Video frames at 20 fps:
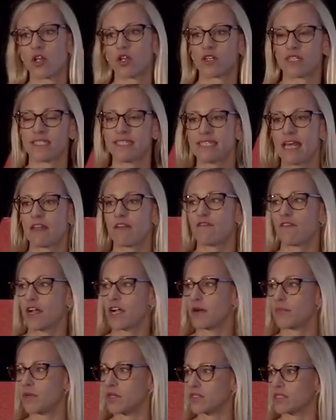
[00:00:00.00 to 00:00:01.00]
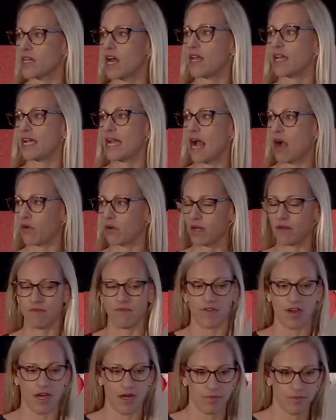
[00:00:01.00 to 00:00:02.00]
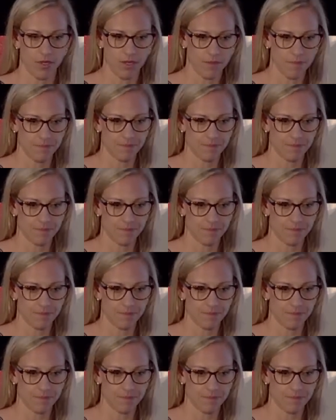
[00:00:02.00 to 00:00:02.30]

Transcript: or a set of variables on an outcome variable.